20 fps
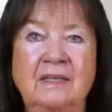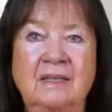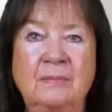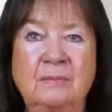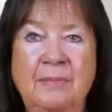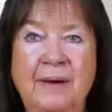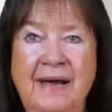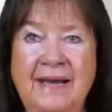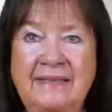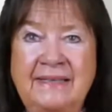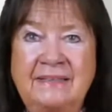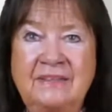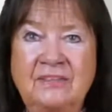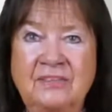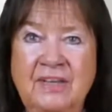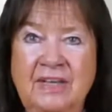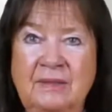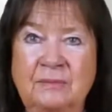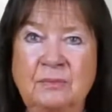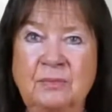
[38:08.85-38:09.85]
The Biden's
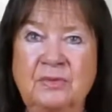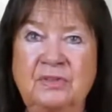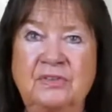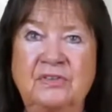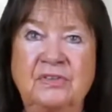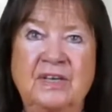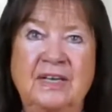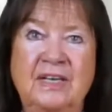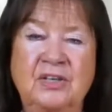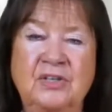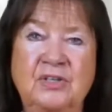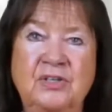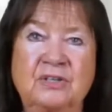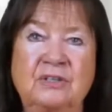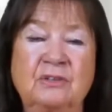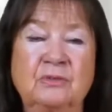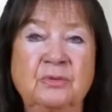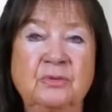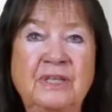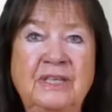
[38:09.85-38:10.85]

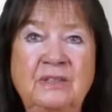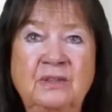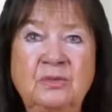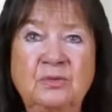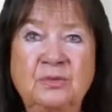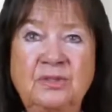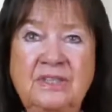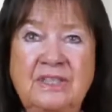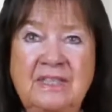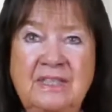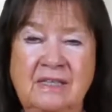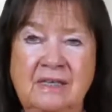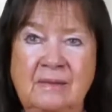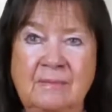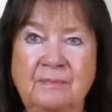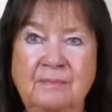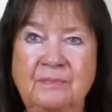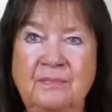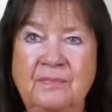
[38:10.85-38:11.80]
administration Green New Deal,